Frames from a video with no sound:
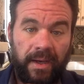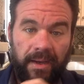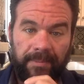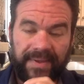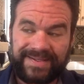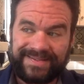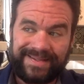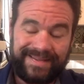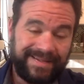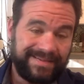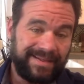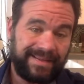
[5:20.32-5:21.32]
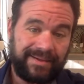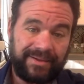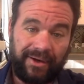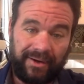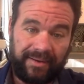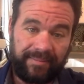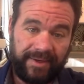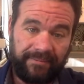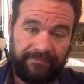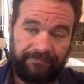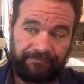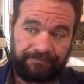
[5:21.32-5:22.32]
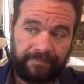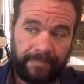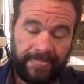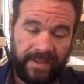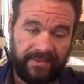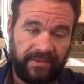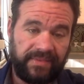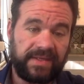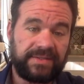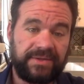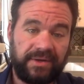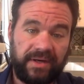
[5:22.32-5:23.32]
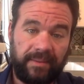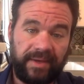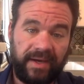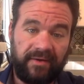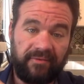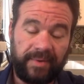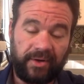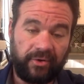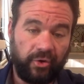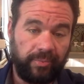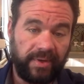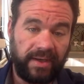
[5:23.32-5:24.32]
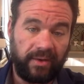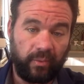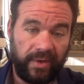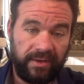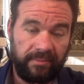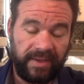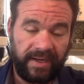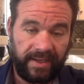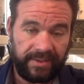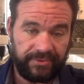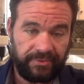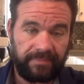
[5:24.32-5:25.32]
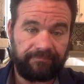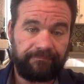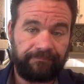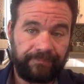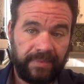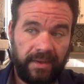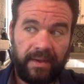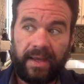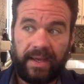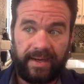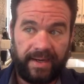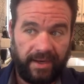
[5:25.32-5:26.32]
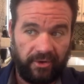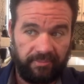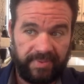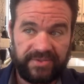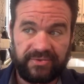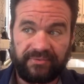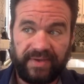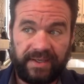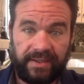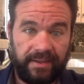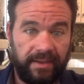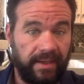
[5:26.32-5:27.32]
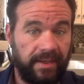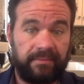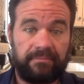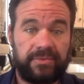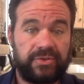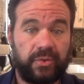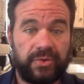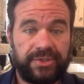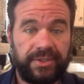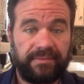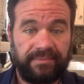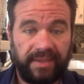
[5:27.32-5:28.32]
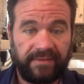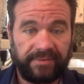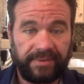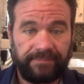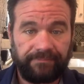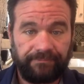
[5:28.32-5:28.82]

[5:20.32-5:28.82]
Because the things that they're talking about and the things that are coming out of Maricopa and Windham and Antrim and now Pennsylvania and Georgia, thankfully,